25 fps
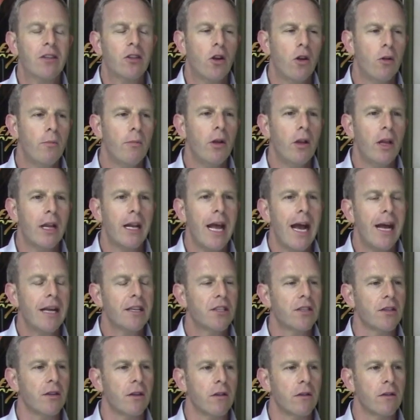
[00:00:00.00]
Turnbull and
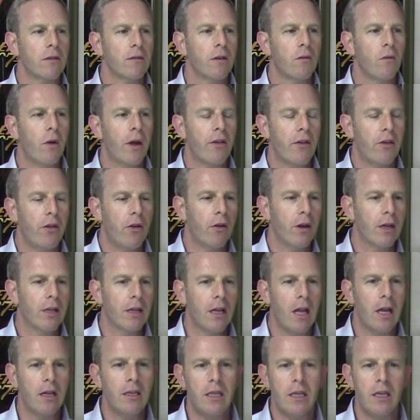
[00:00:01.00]
Asser, whether you're in
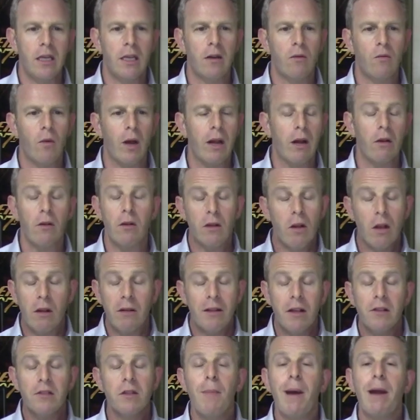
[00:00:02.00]
London,
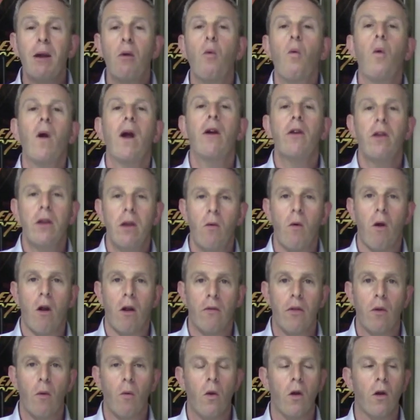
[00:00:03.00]
it doesn't matter where you
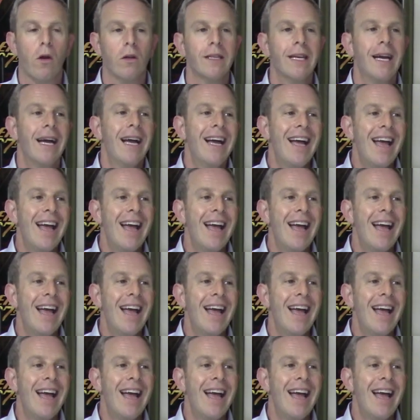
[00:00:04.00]
are in the world,